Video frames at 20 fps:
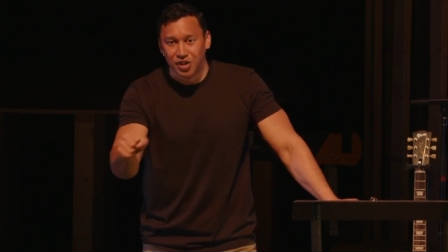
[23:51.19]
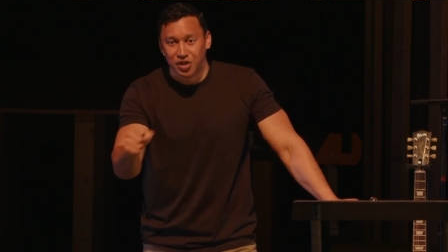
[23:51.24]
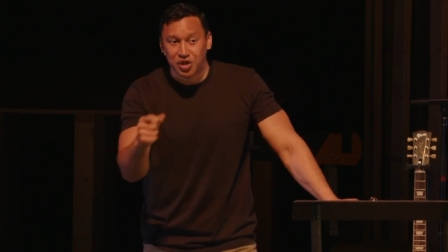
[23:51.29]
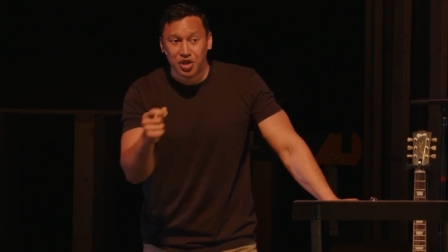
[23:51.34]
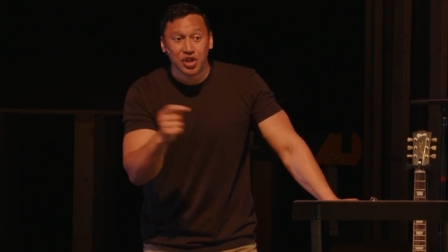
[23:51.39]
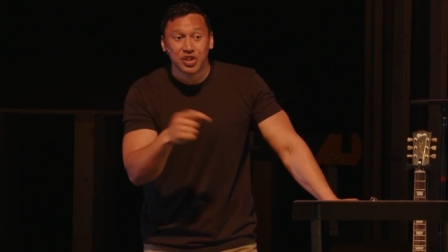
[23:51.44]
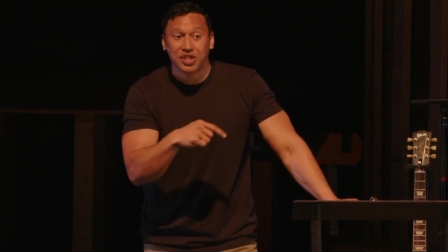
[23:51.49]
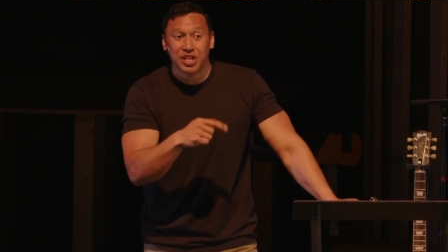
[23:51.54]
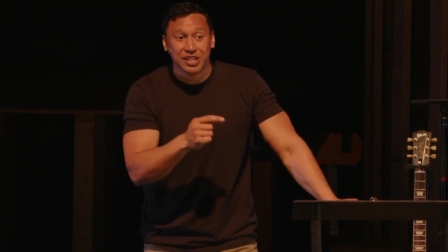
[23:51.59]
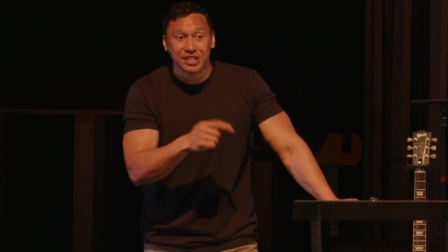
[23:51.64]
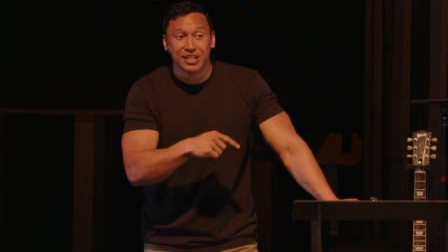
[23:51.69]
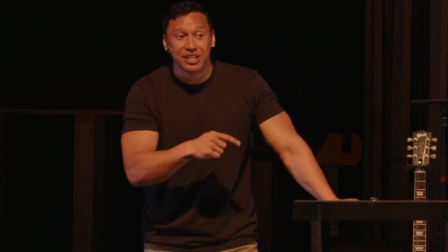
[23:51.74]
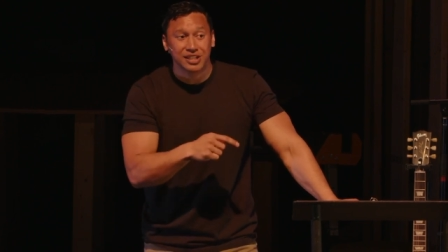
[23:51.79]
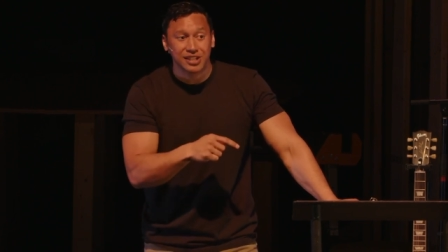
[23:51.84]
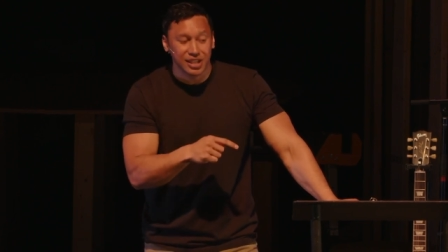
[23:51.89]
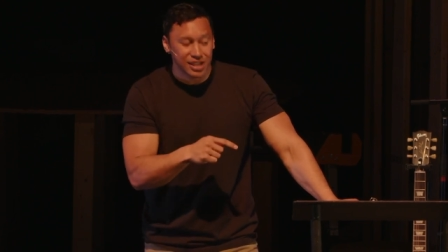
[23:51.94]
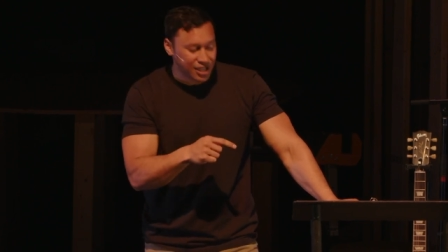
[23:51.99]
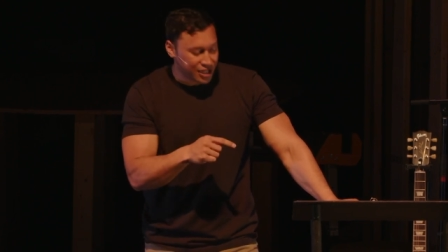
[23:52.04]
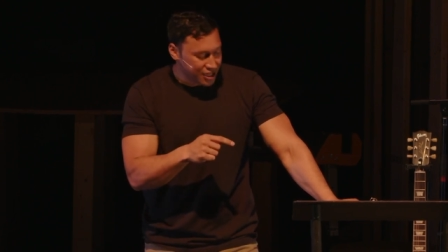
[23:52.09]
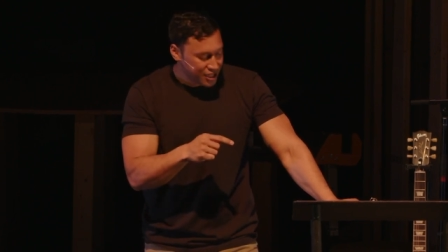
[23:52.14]
just as
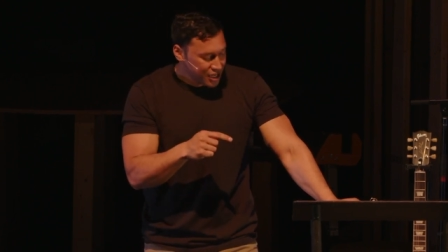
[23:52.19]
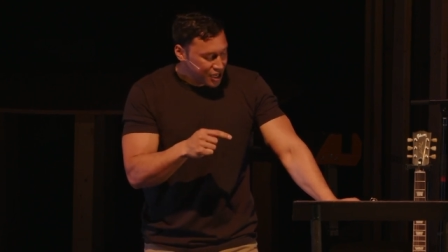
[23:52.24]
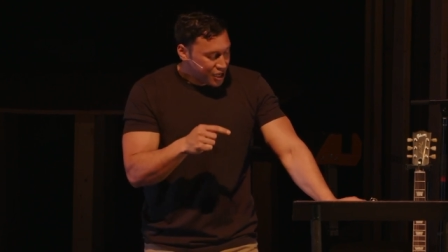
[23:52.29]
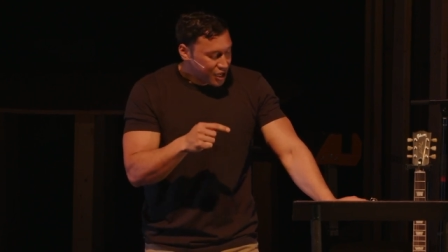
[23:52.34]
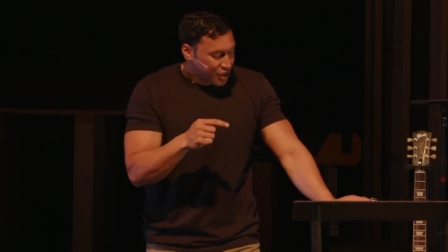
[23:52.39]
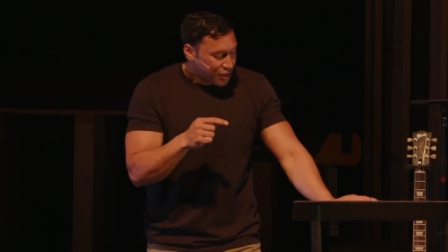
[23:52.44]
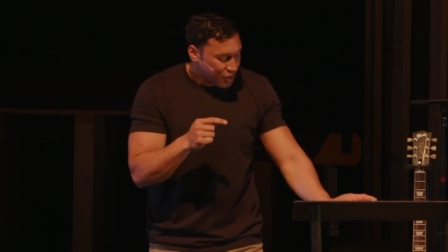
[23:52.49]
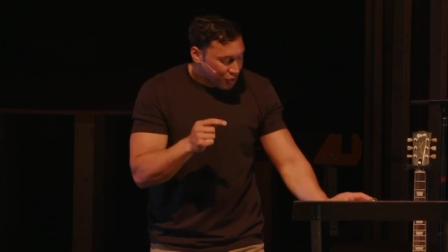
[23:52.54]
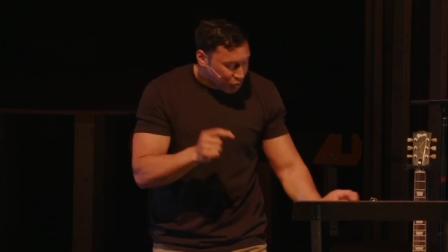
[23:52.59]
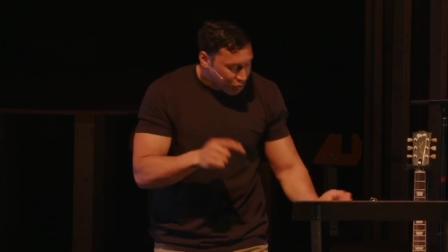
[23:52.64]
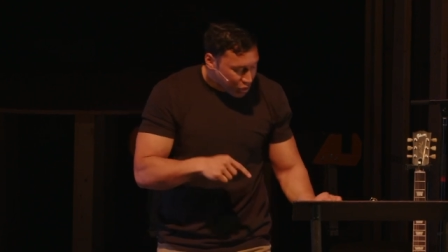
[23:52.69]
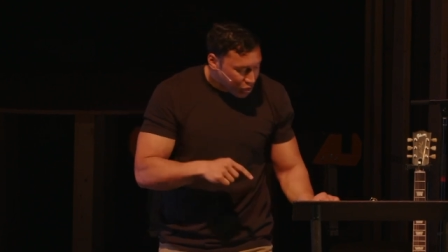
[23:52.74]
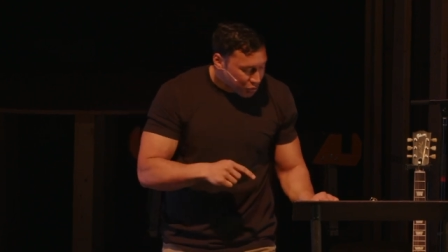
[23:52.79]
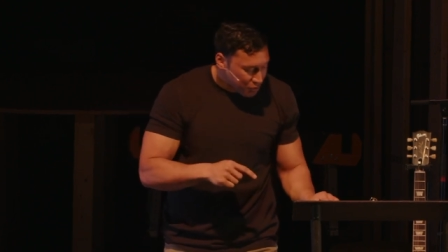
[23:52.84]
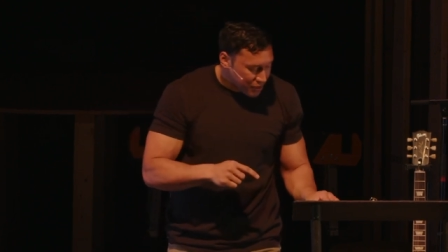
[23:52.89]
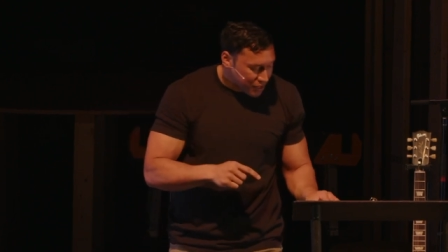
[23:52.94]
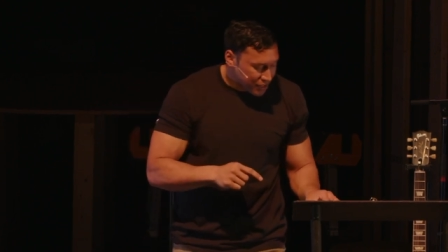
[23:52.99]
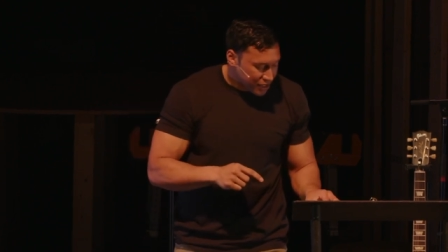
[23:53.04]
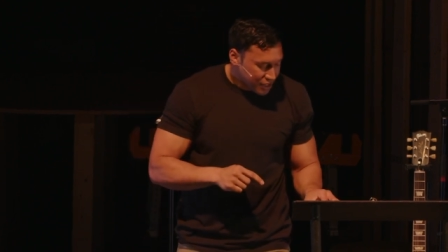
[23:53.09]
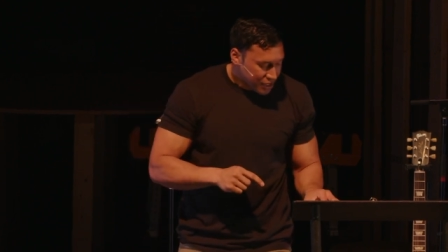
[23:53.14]
it did the
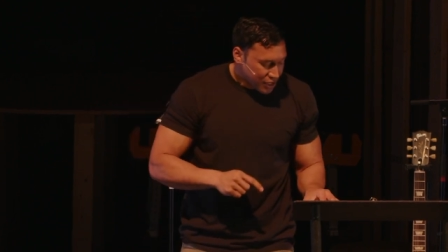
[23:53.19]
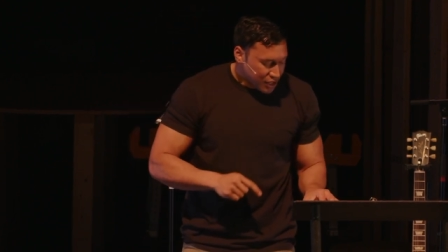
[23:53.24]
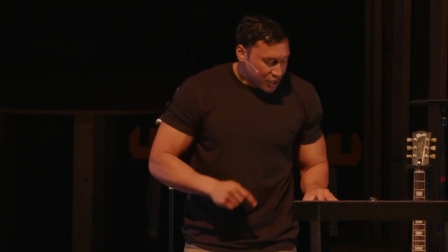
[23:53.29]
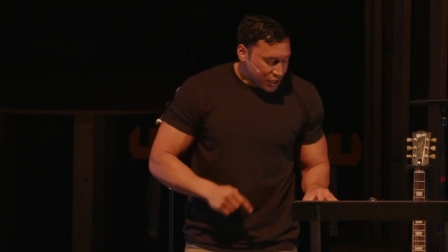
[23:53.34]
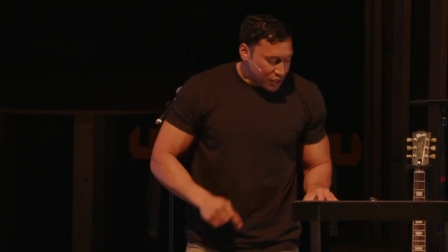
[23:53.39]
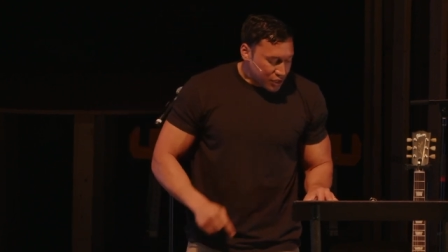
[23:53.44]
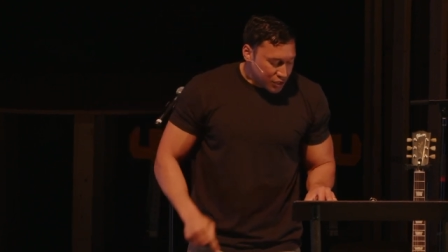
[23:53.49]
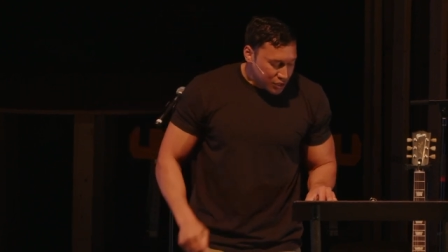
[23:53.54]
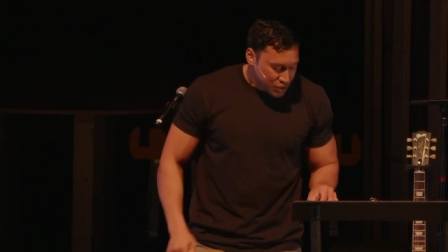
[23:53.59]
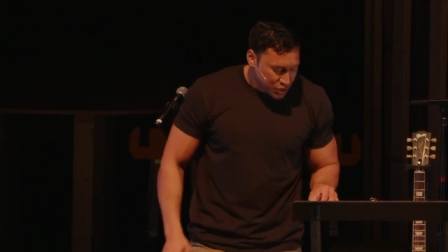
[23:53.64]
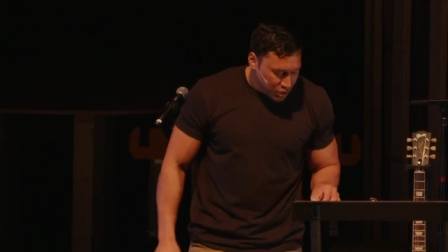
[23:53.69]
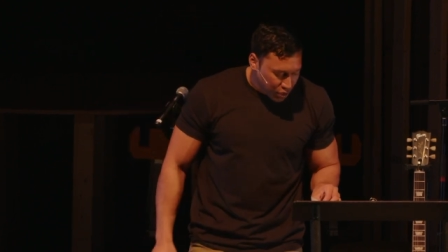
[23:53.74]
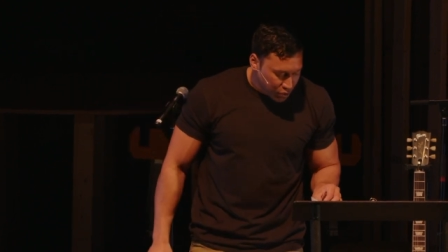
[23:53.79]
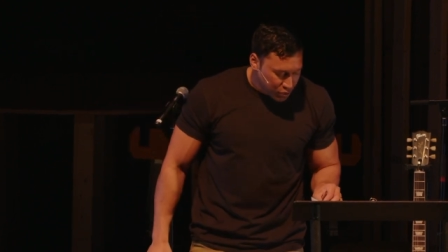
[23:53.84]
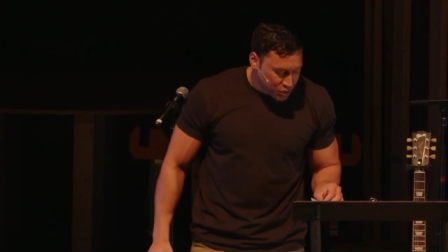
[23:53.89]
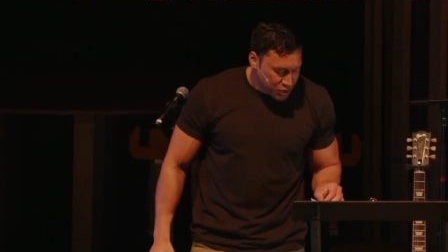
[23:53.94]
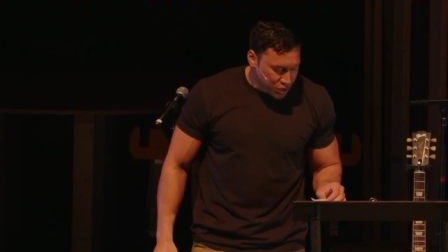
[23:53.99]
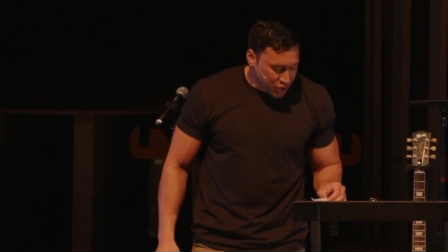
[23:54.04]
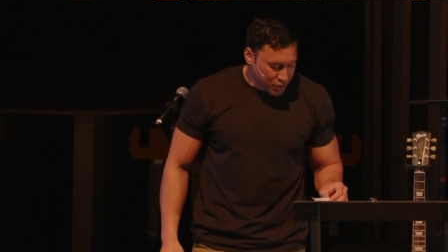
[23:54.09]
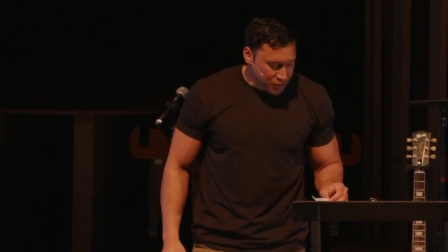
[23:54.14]
Roman
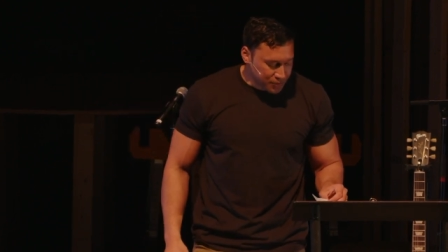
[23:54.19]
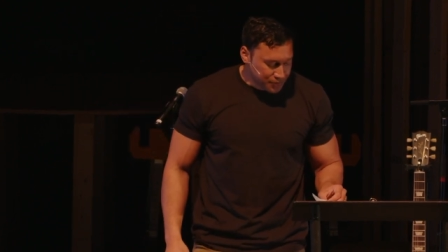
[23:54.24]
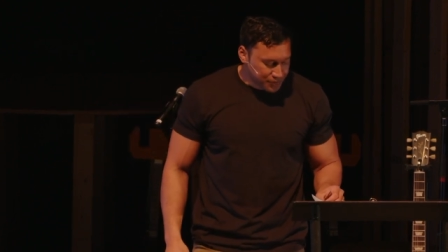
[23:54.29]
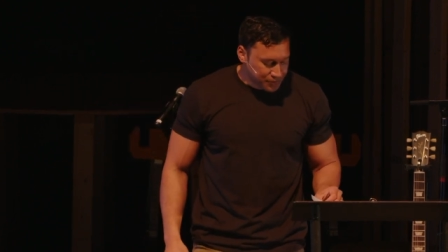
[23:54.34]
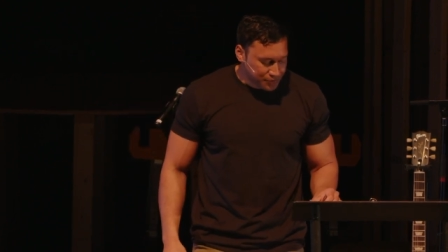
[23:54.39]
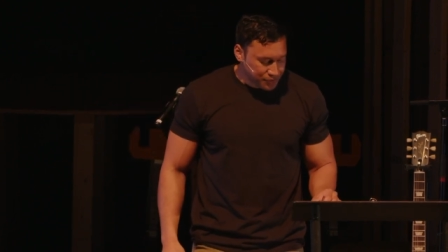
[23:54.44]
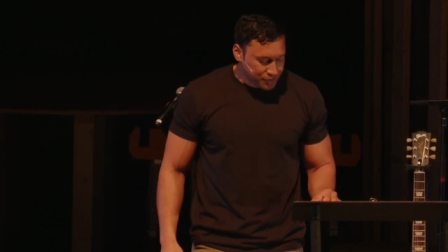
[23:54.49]
soldier.